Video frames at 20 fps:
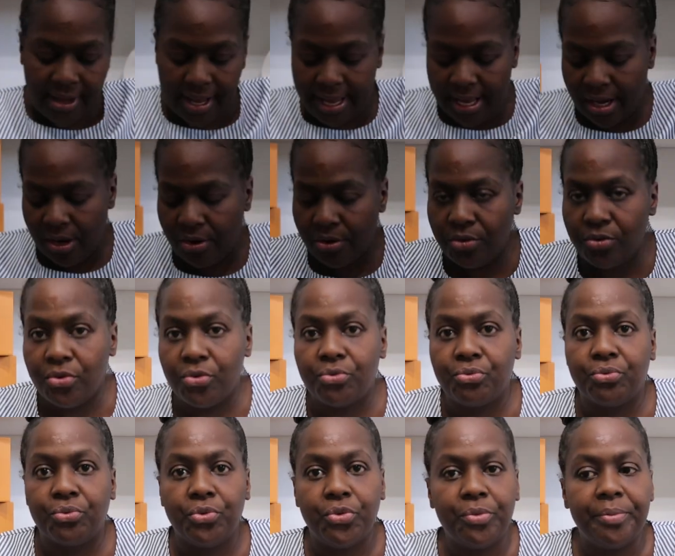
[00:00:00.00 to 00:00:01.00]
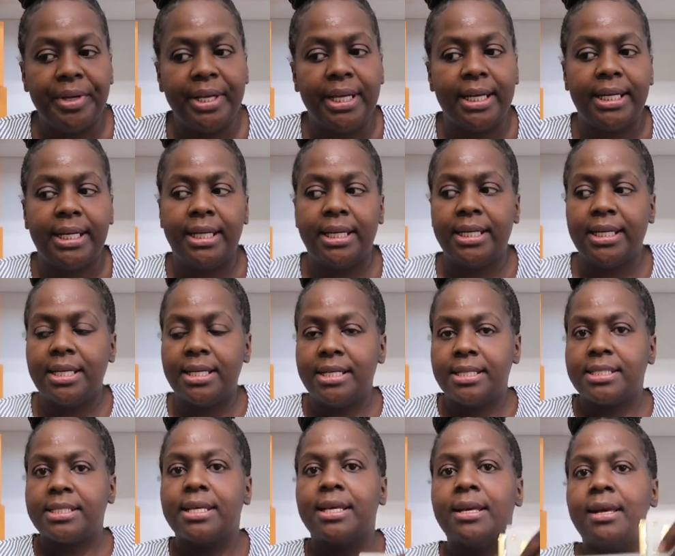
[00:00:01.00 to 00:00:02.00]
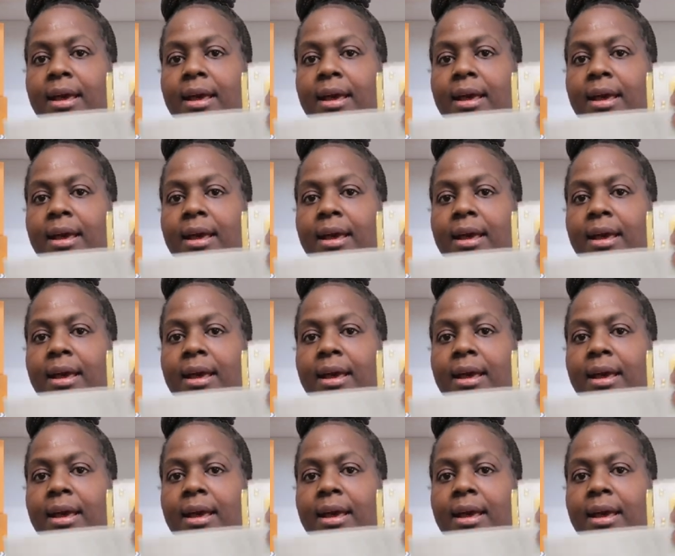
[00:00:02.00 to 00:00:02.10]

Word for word: how roomy it is.